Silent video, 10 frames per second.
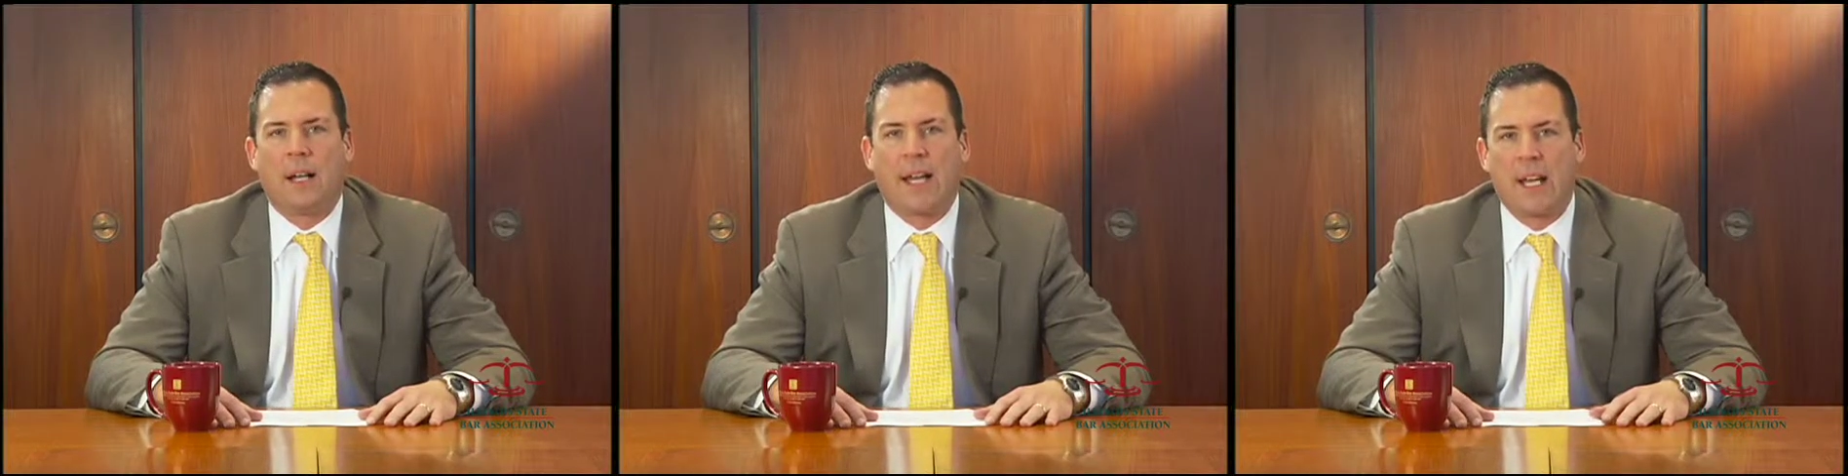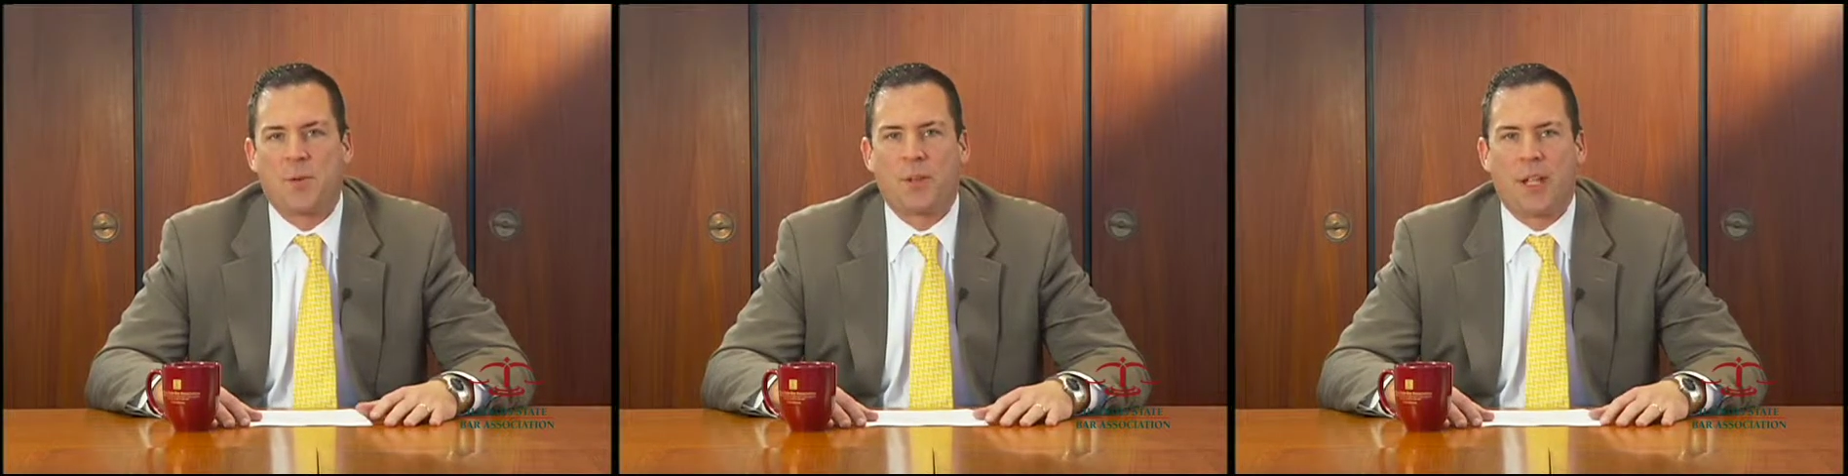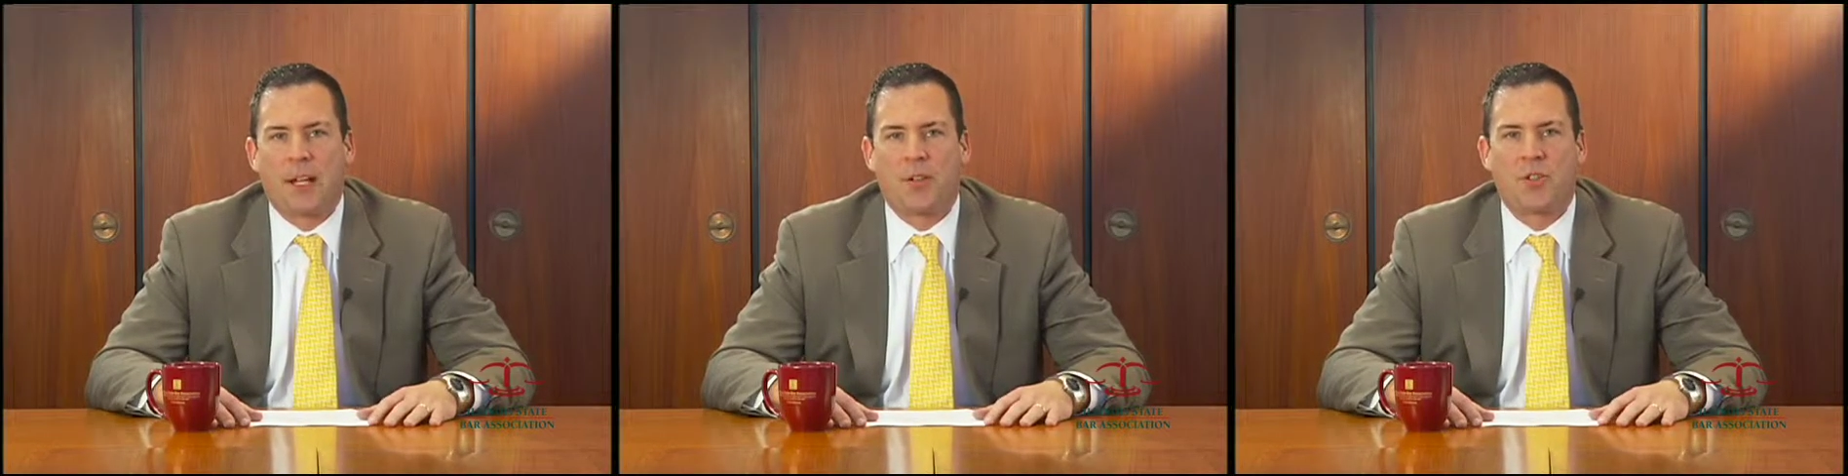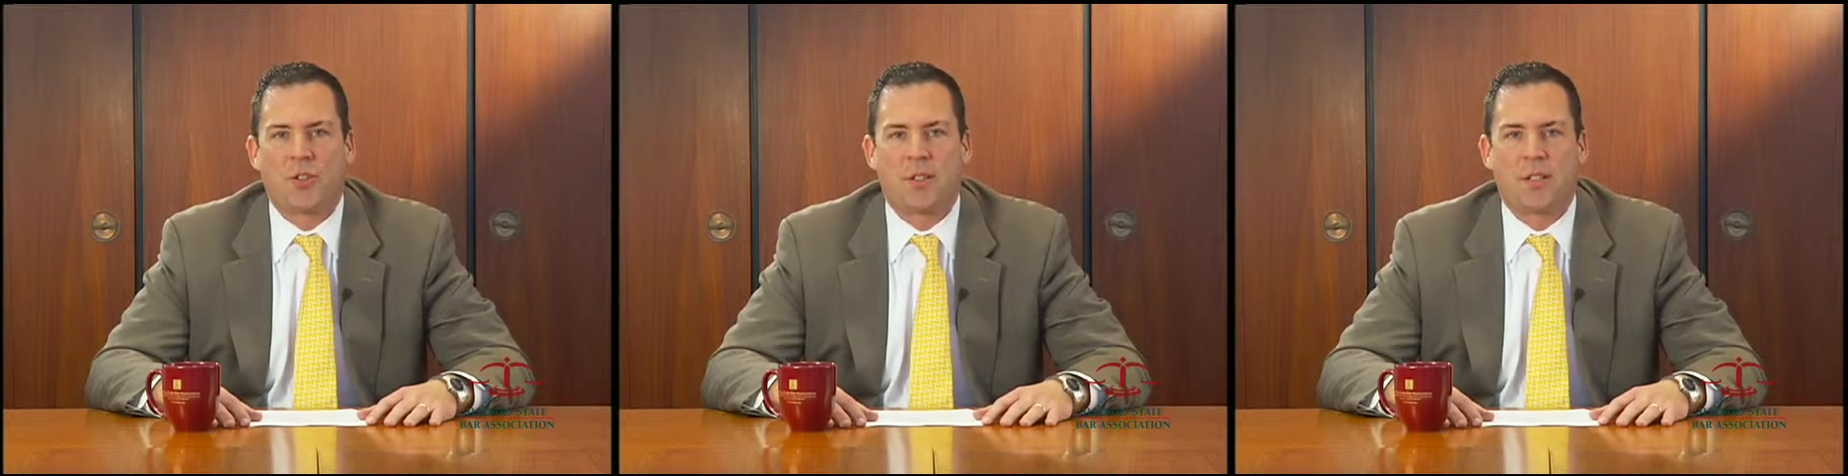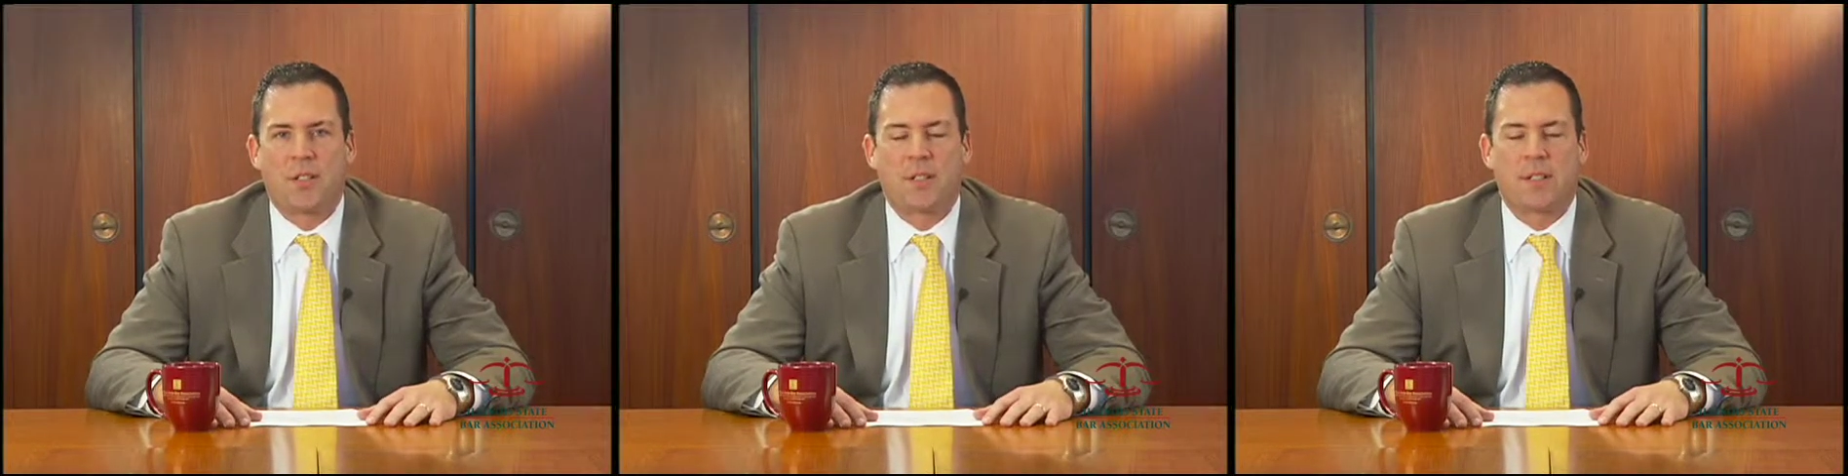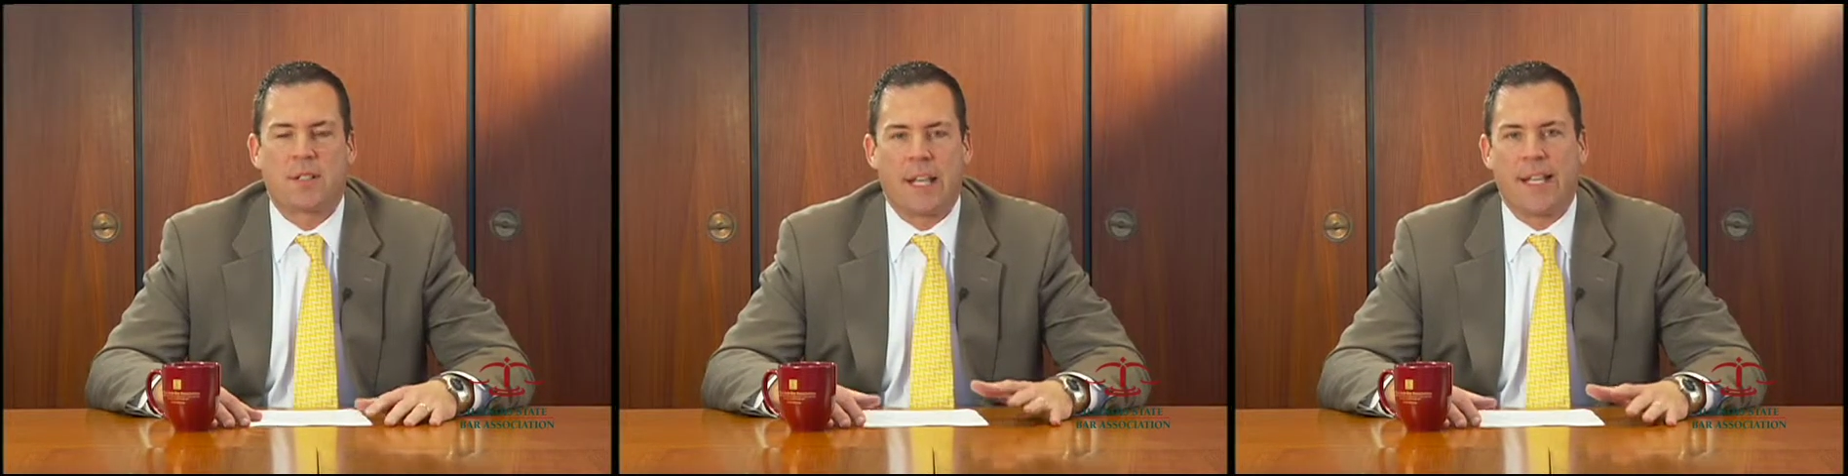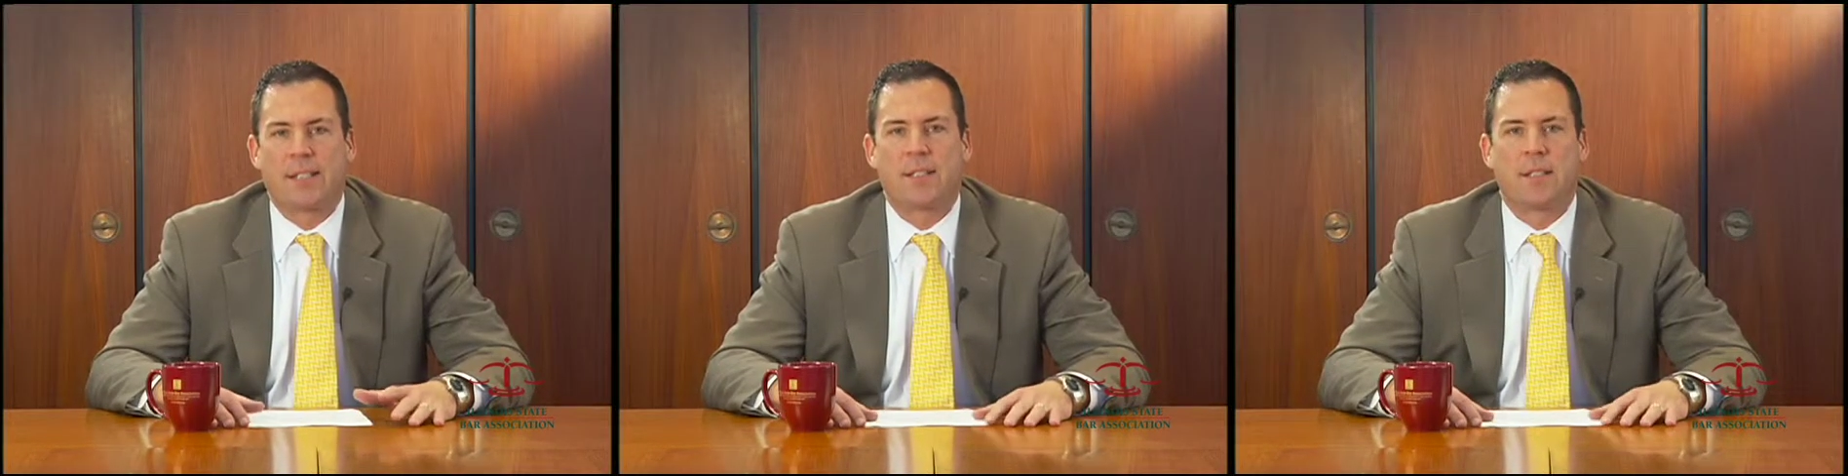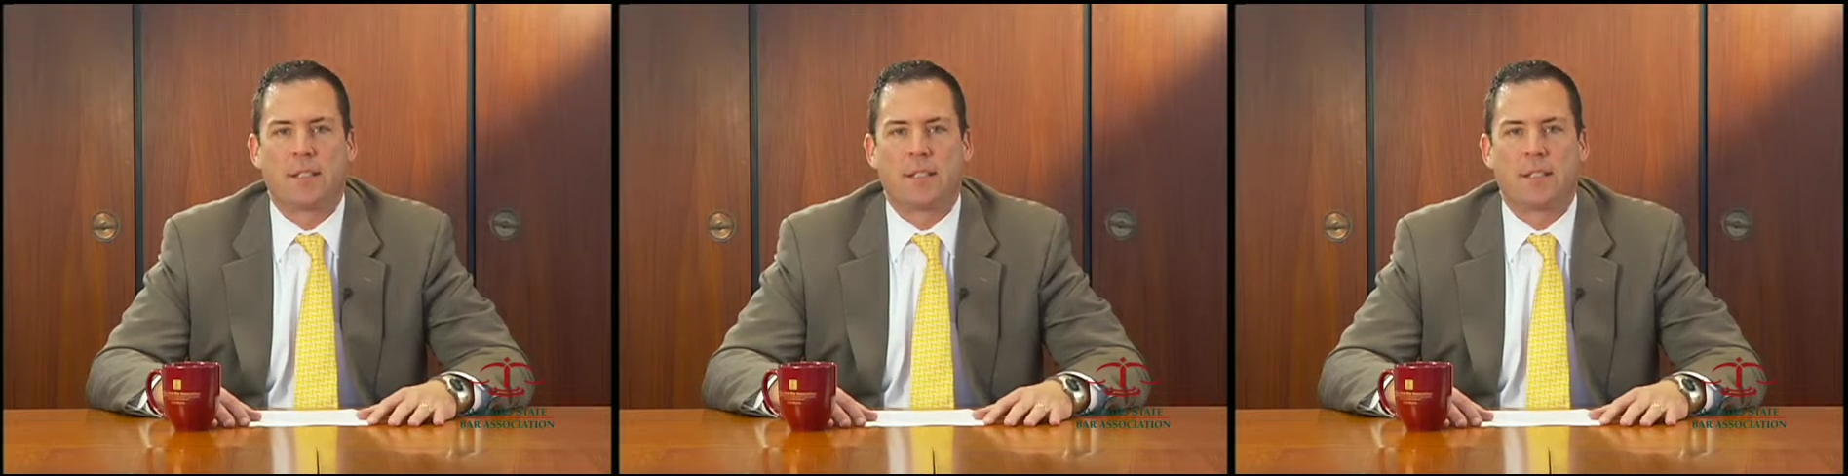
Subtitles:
engagement letter should state